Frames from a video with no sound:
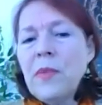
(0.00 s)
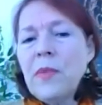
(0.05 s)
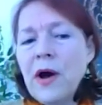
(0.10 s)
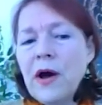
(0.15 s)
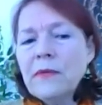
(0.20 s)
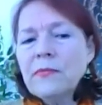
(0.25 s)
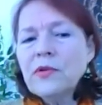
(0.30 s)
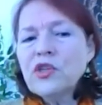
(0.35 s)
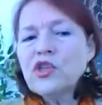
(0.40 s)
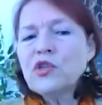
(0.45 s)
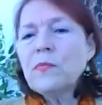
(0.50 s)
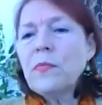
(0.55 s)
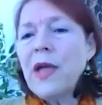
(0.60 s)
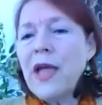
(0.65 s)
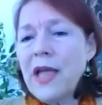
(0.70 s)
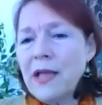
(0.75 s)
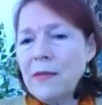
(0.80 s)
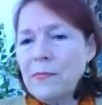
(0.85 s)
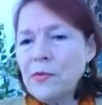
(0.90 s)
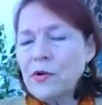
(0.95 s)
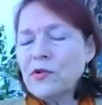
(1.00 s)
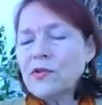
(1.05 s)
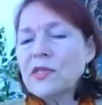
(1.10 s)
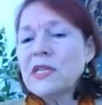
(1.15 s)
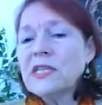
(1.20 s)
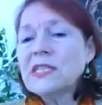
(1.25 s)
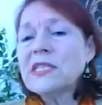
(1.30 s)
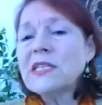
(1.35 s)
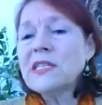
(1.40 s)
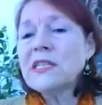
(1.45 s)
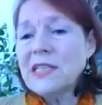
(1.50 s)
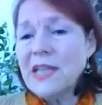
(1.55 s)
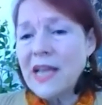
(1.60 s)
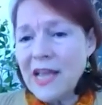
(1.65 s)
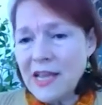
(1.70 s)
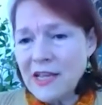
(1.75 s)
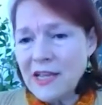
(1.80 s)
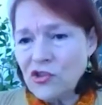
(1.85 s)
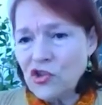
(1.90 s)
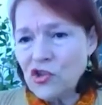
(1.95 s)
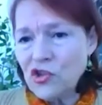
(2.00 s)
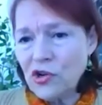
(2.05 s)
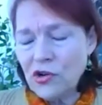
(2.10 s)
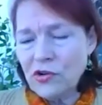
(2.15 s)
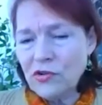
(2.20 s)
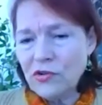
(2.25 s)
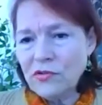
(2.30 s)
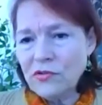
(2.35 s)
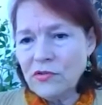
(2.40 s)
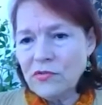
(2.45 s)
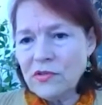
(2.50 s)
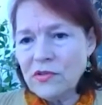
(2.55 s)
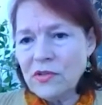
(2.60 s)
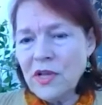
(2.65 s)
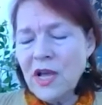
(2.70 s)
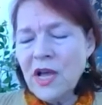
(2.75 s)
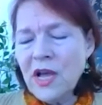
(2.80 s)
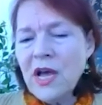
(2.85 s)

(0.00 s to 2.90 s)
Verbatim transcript: published papers in today's journals